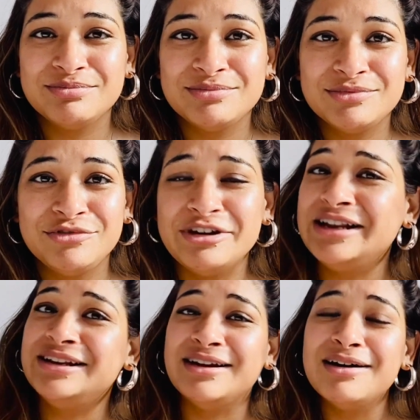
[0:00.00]
fell
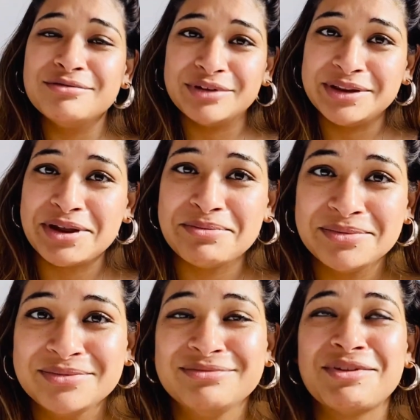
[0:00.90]
in love with them.
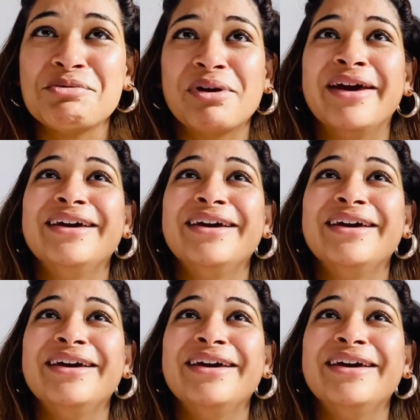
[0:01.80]
Okay.